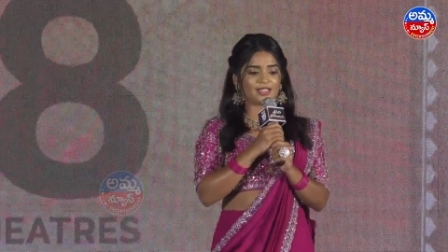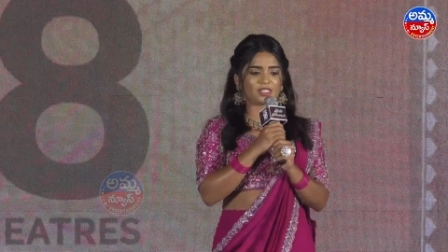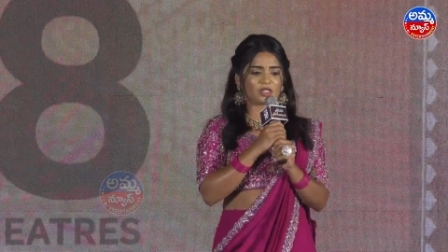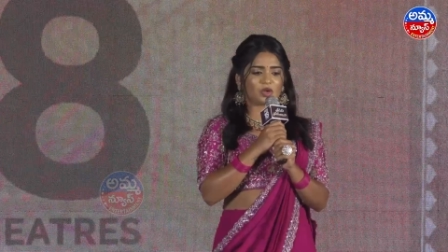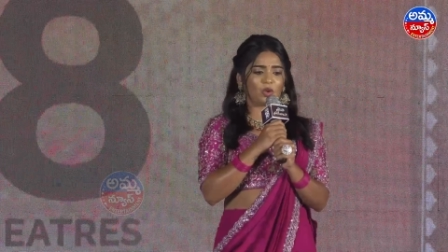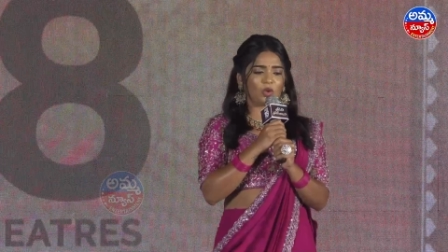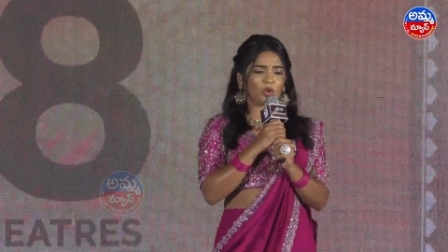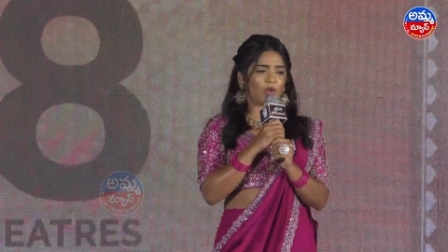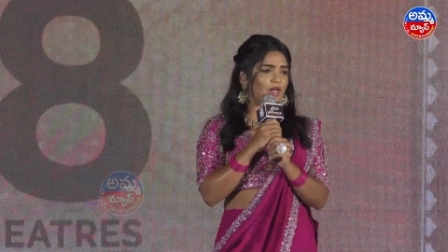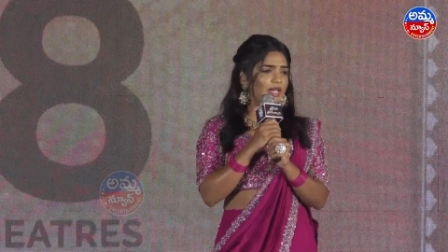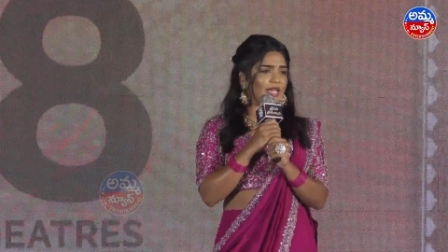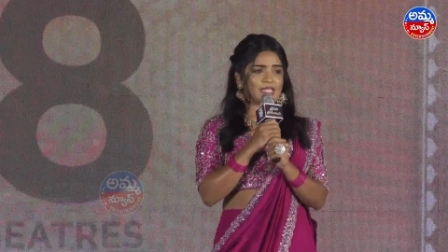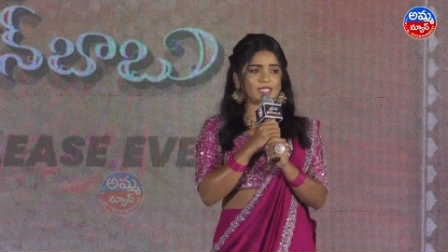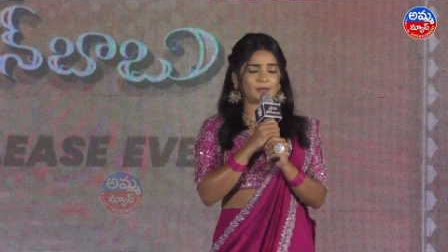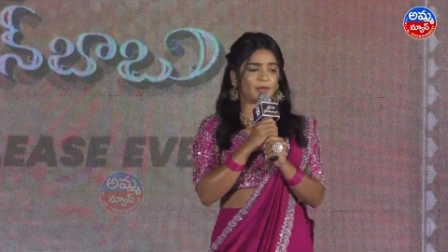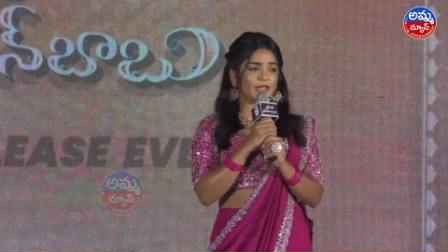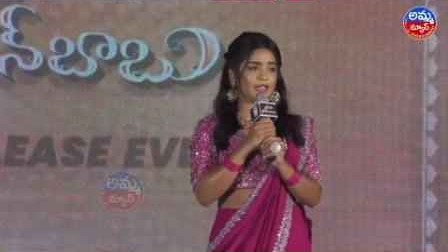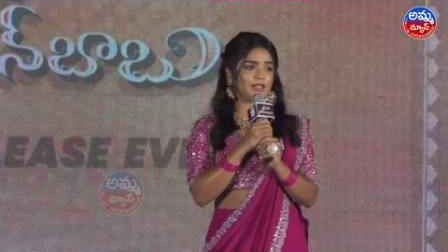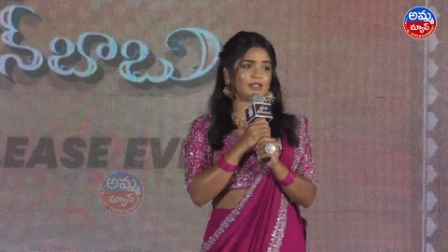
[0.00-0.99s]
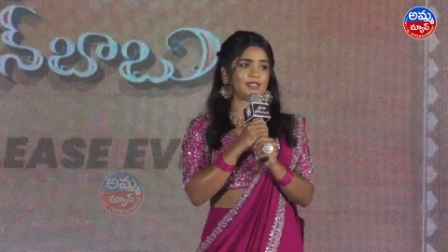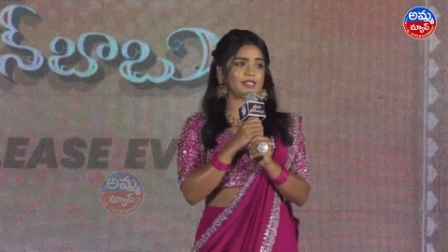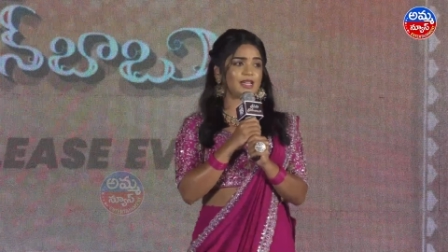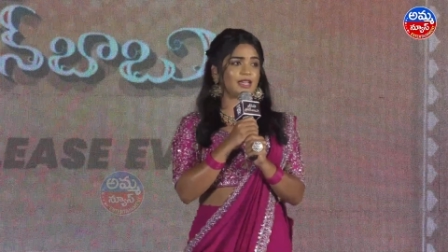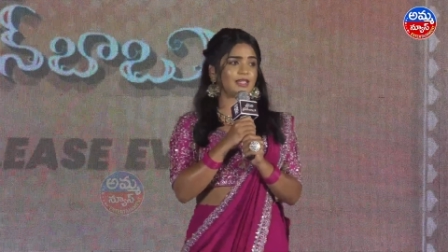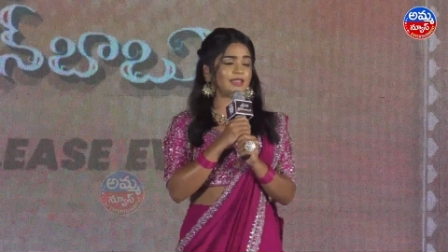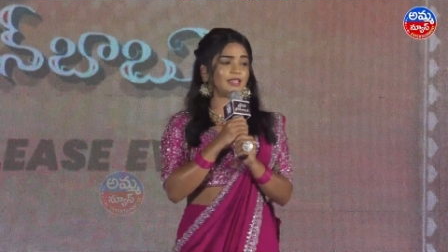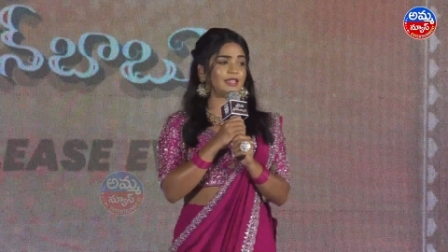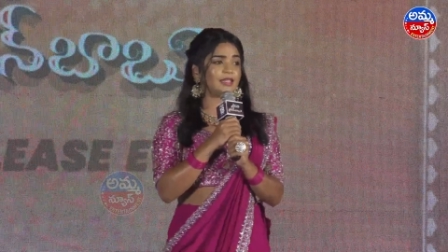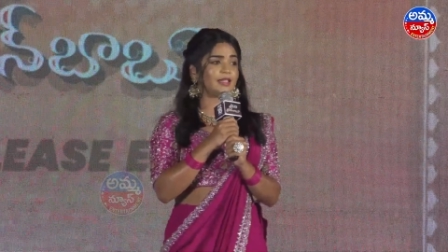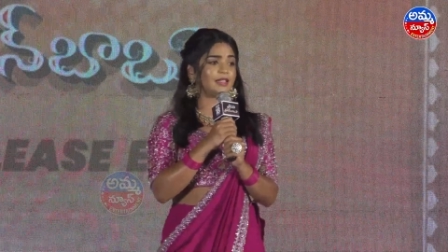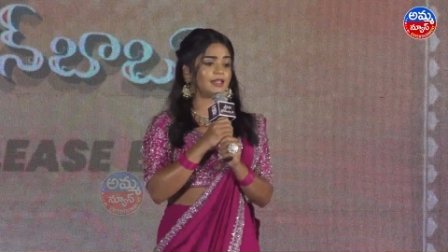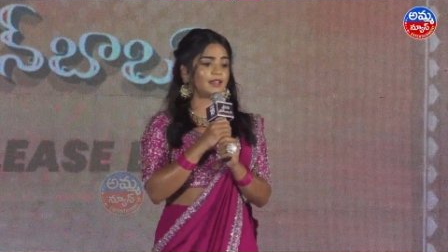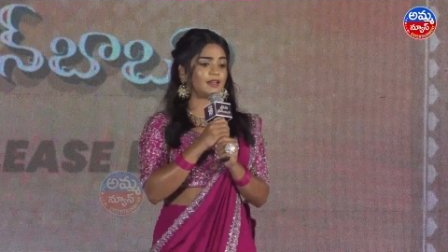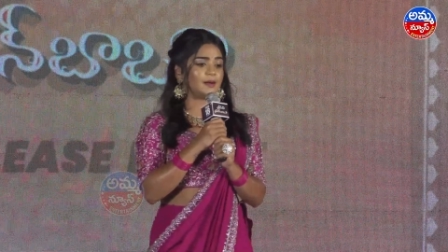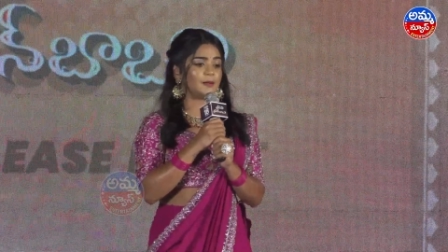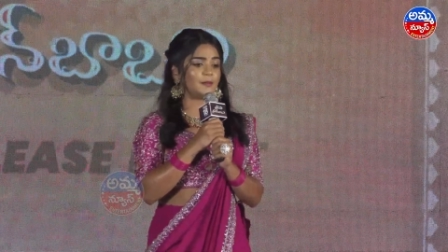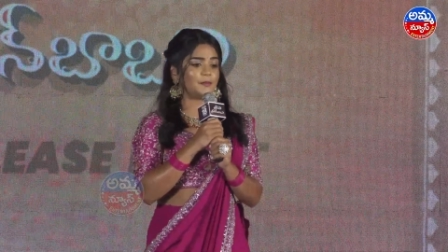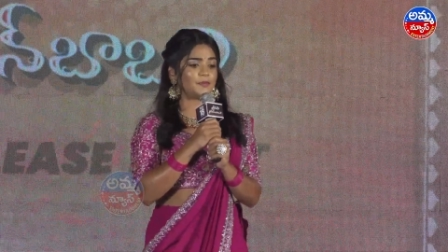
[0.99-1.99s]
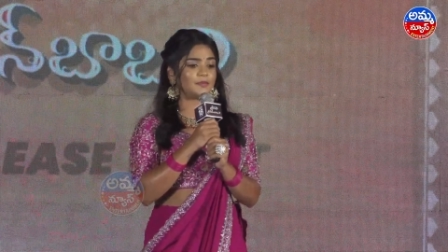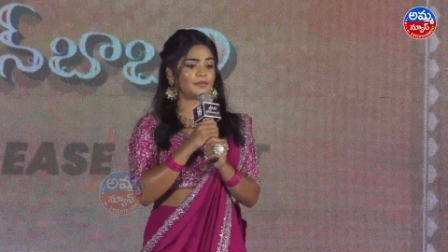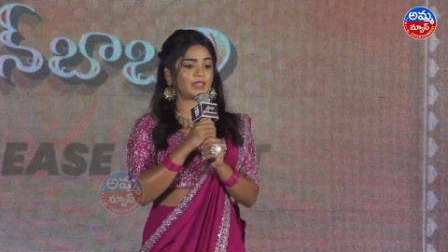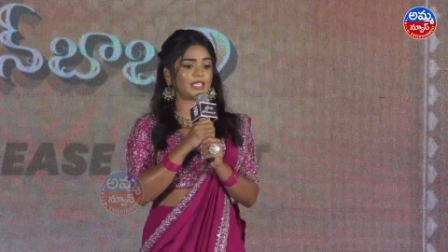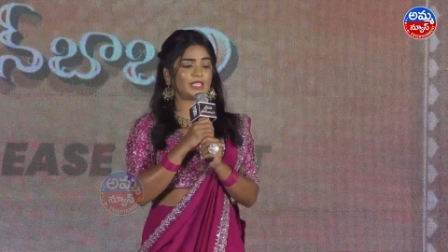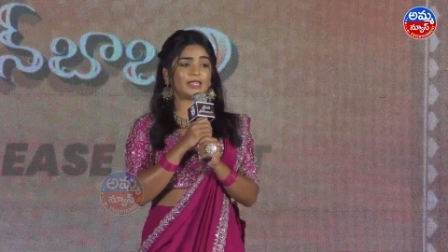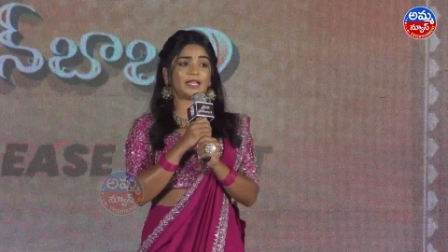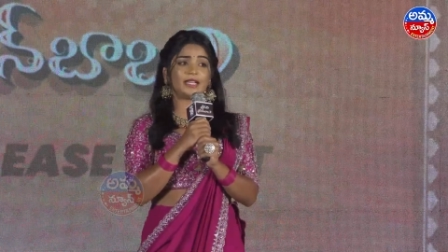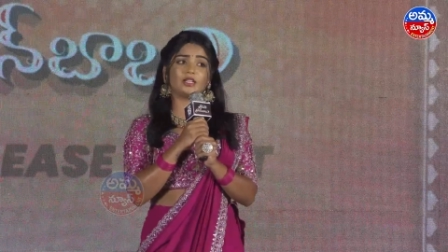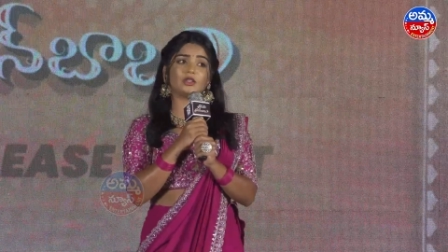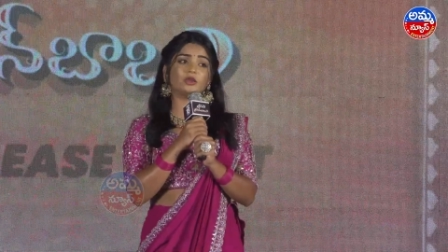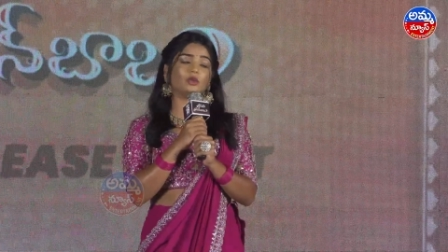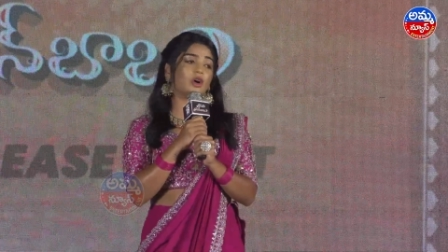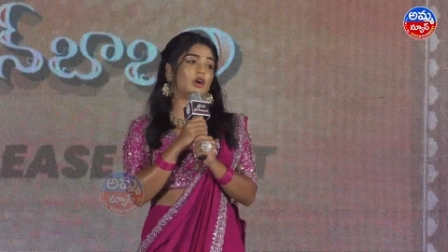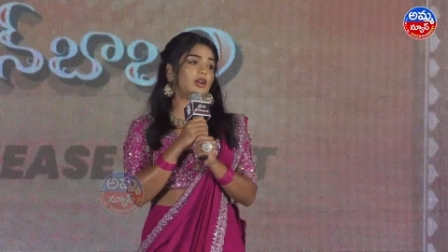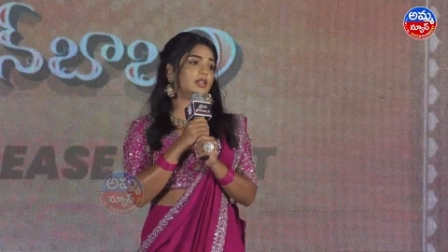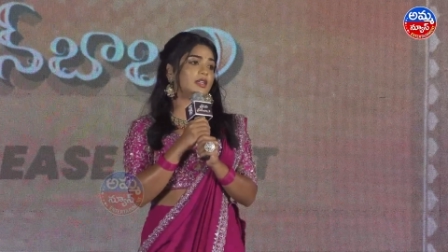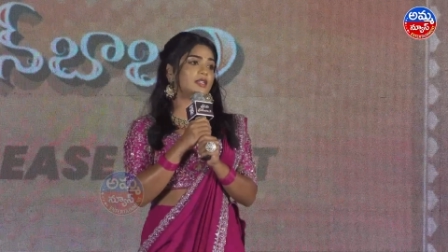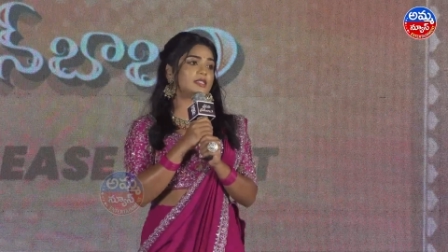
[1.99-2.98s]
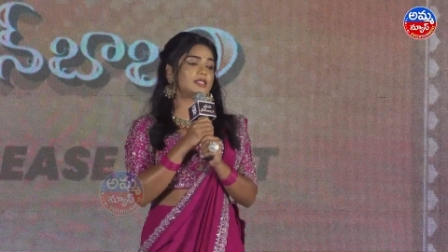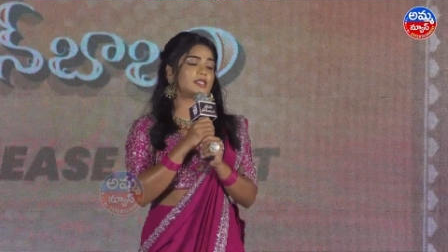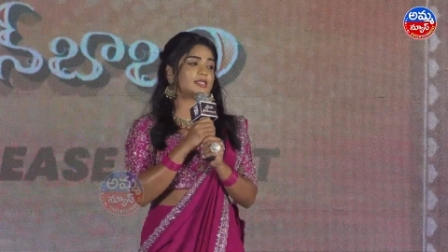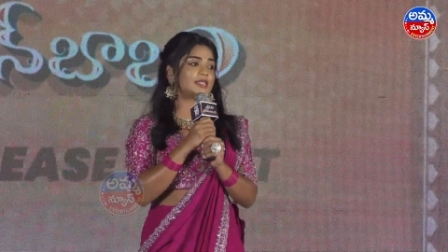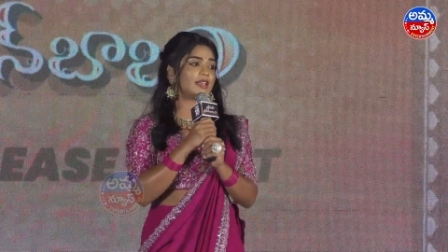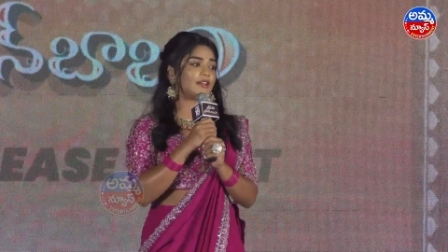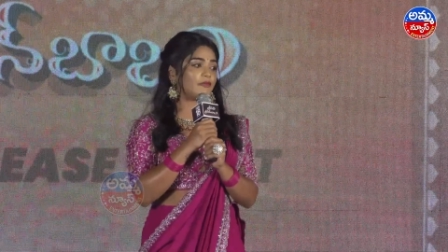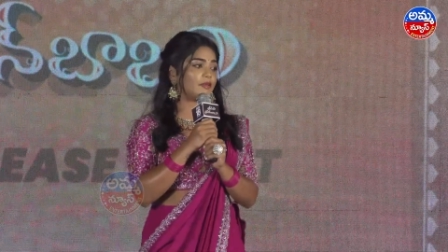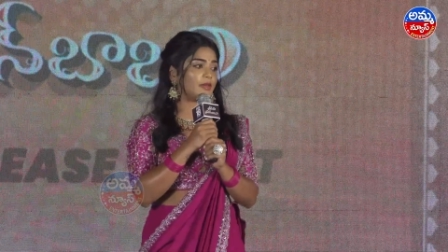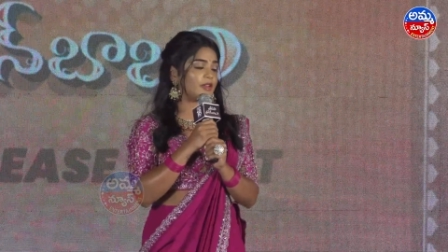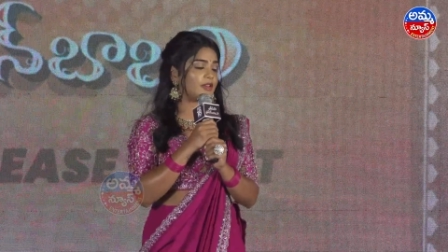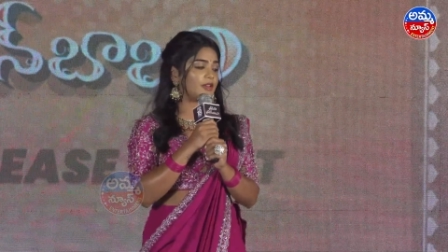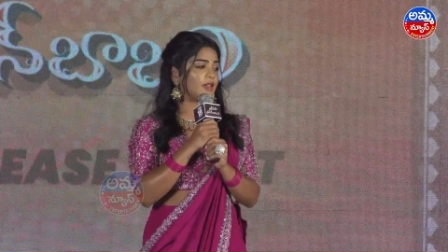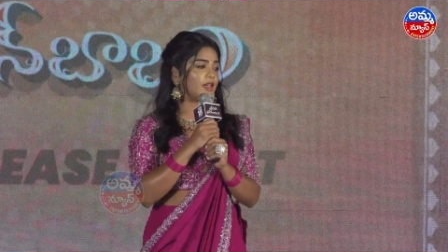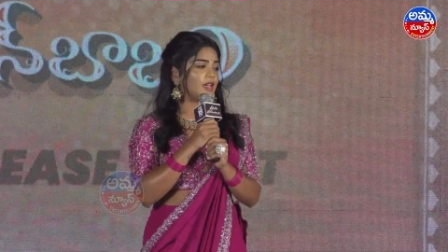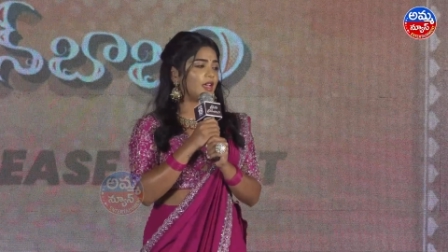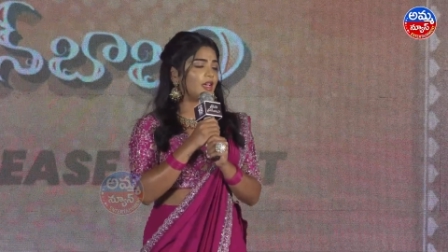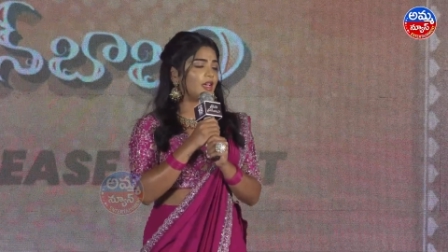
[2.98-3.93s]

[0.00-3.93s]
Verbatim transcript: this whole experience i think um, the telugu audiences have been